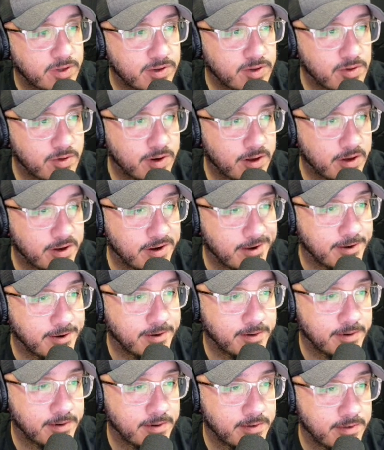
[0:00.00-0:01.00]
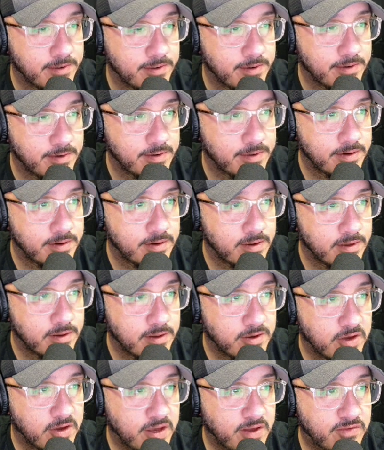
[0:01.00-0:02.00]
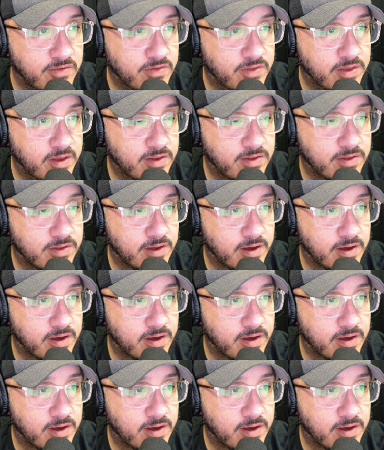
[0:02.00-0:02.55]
going on? Is this